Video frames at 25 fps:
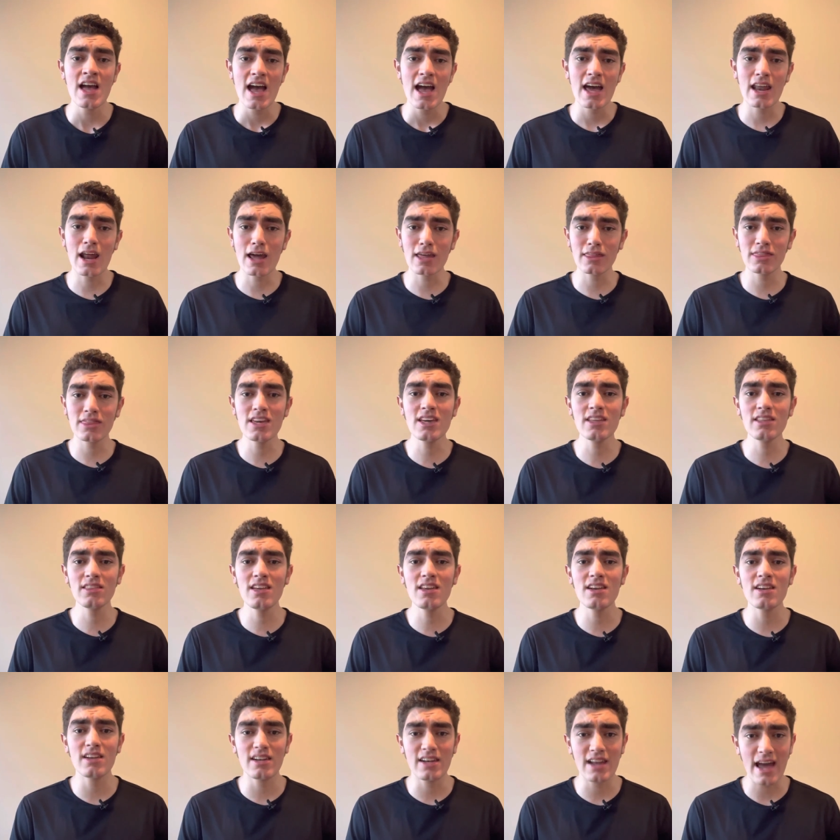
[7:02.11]
And I think
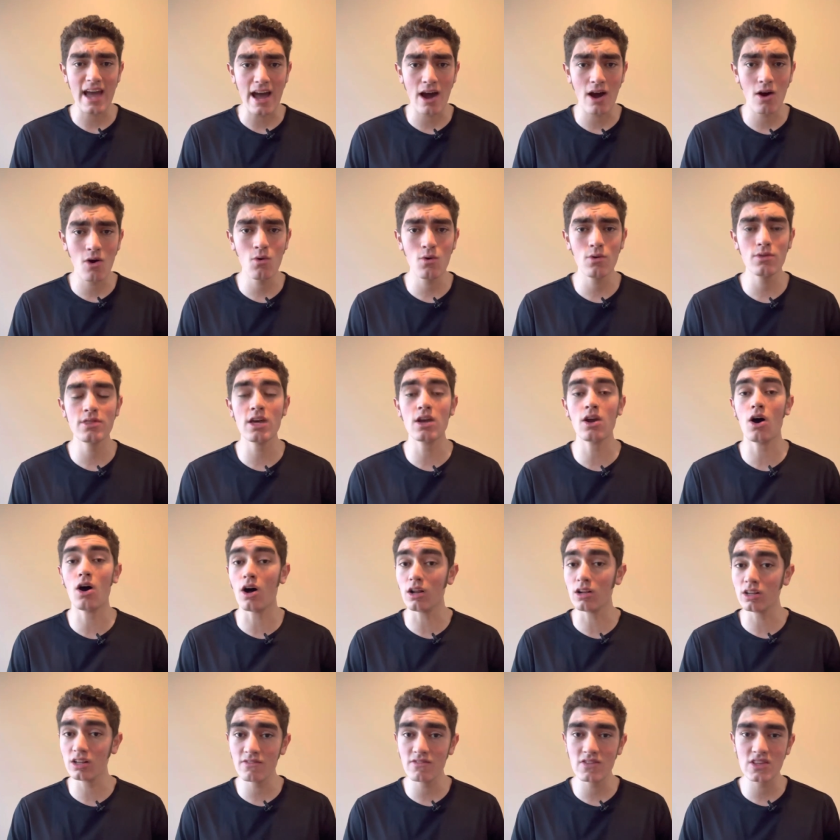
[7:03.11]
that now that
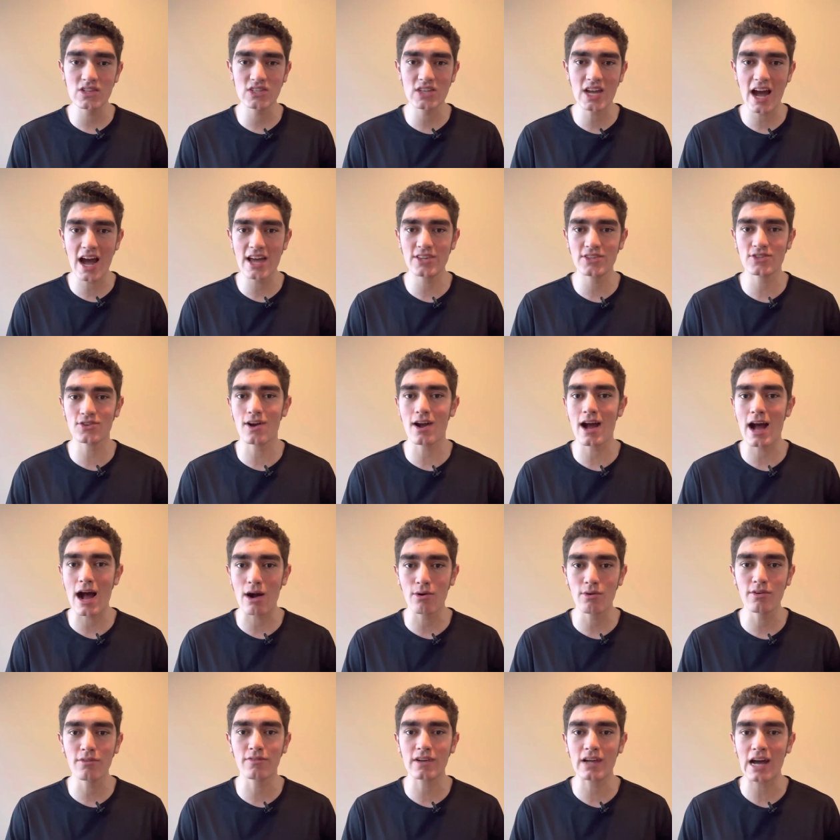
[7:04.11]
all of these guys are
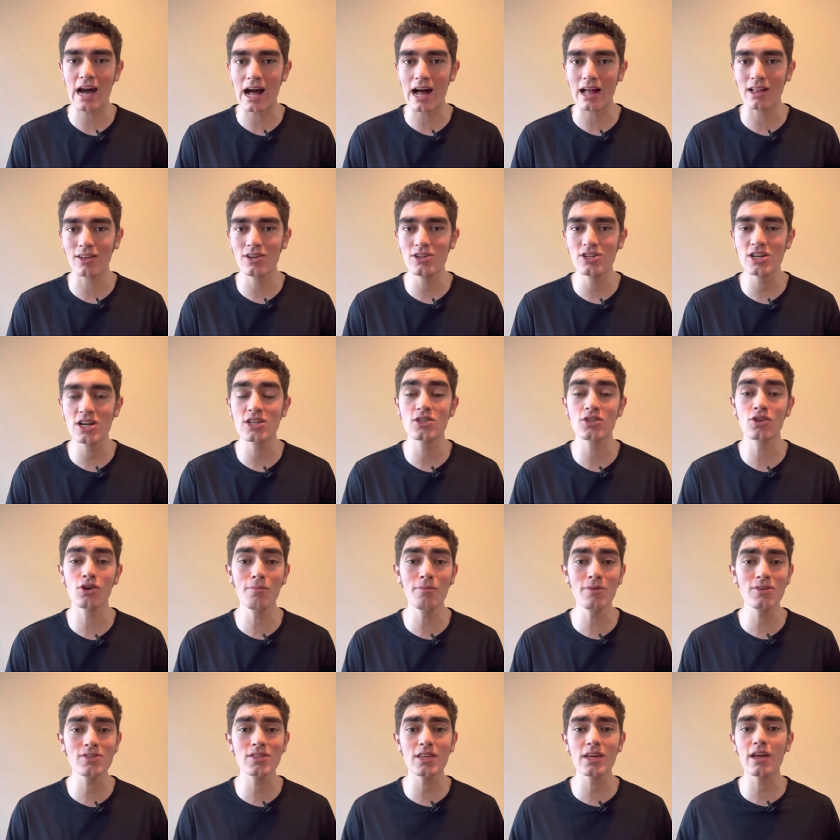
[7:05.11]
out of college, it's
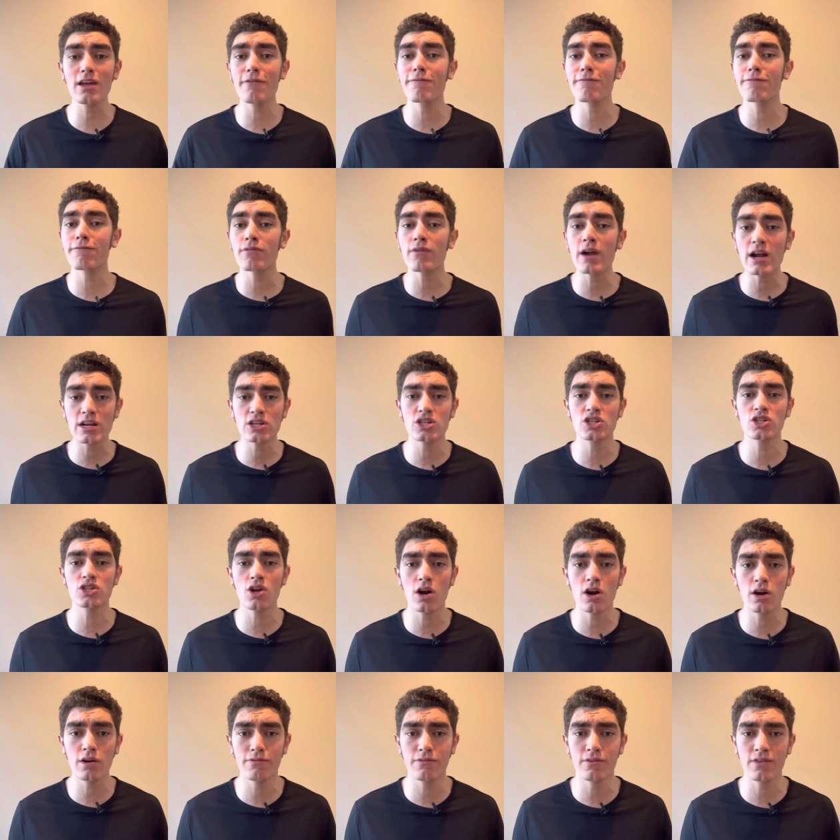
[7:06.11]
almost like a fresh
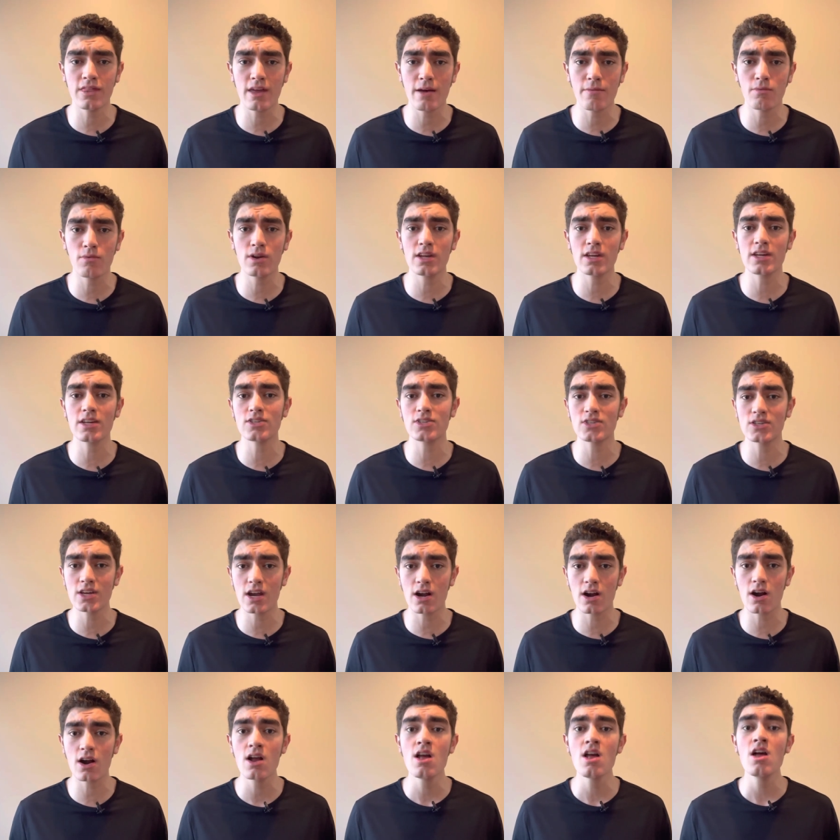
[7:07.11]
start for them when you
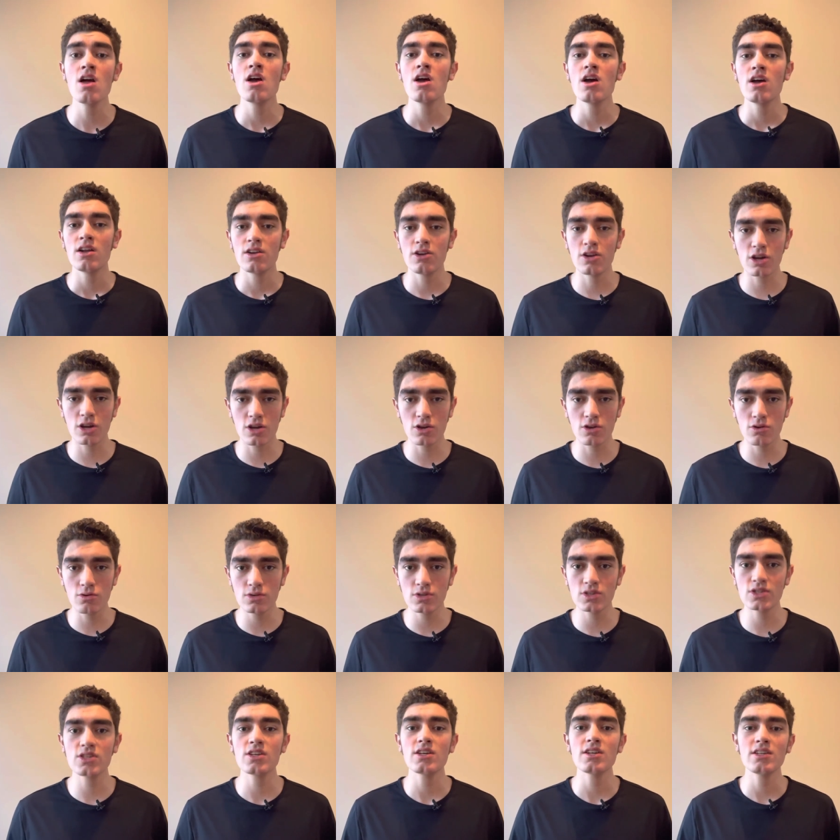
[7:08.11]
consider
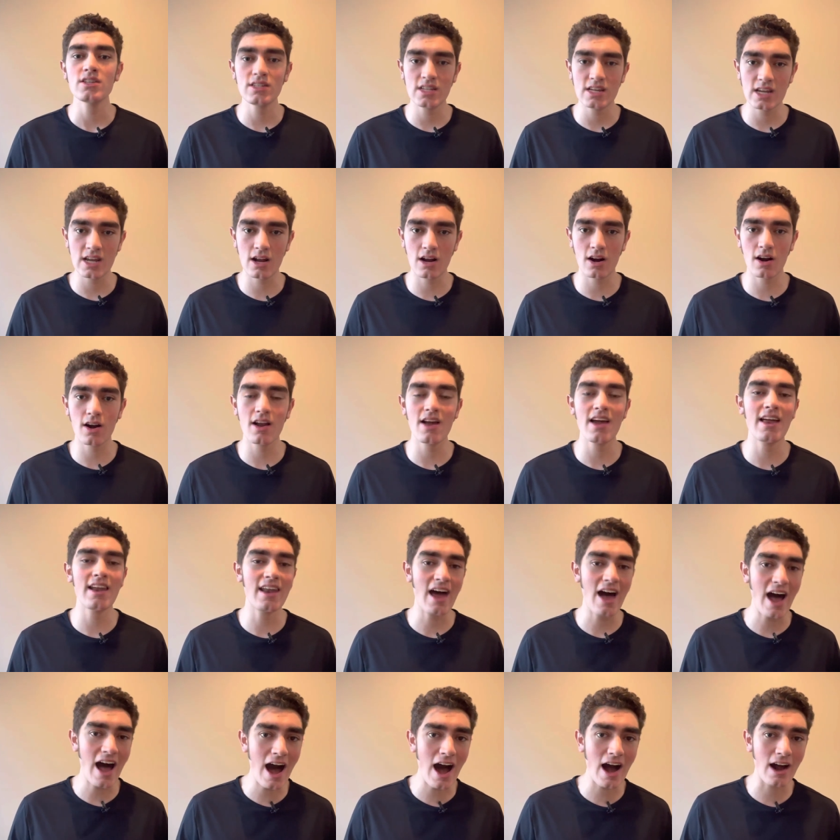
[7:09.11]
Nuguse, Teare, and
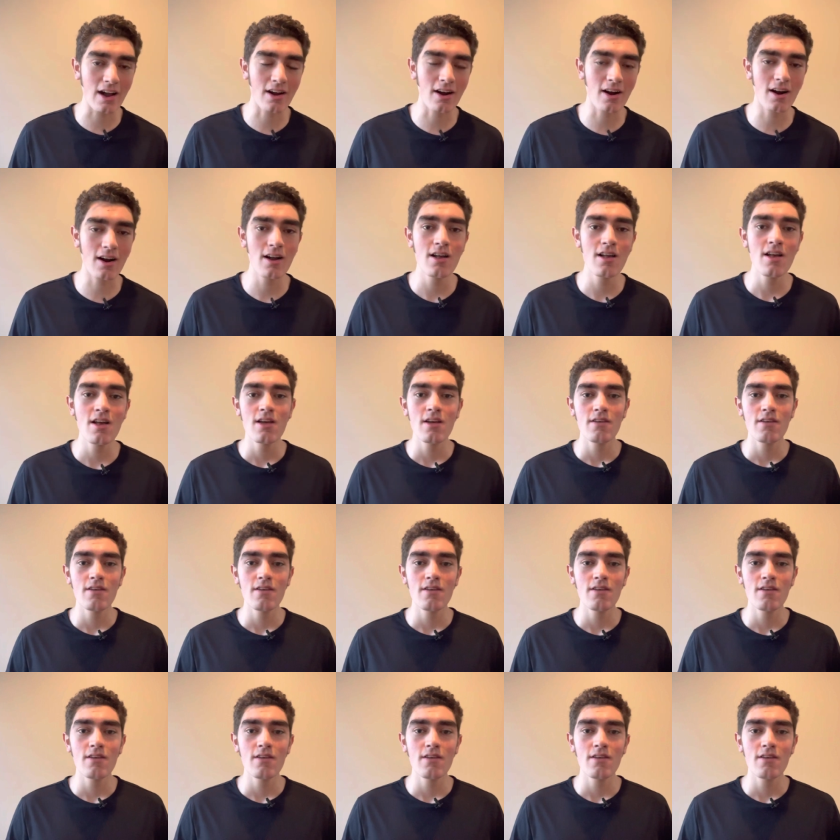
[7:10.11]
Hocker.